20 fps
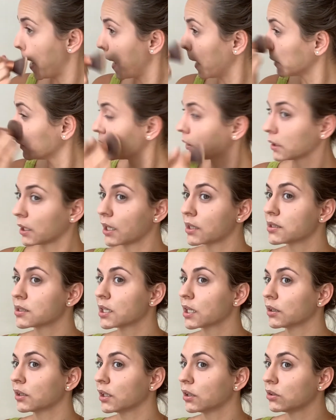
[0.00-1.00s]
And like I
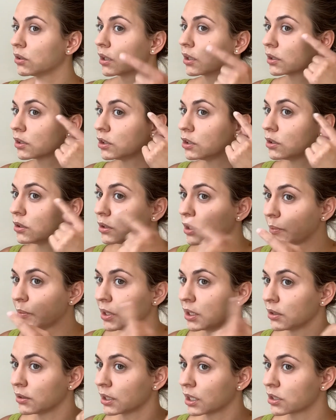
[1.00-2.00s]
said, like, look, I
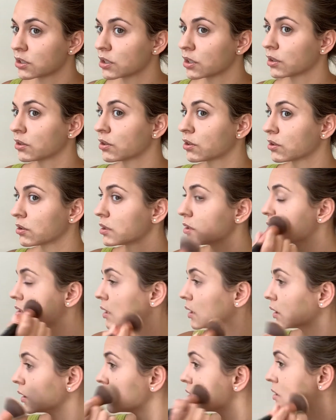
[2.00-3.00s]
mean, that took 30
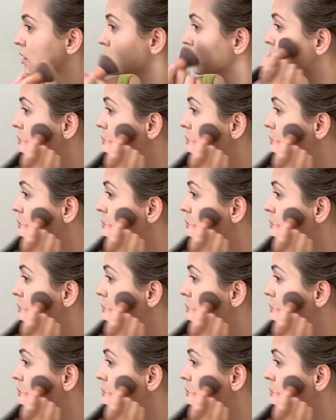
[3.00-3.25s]
seconds.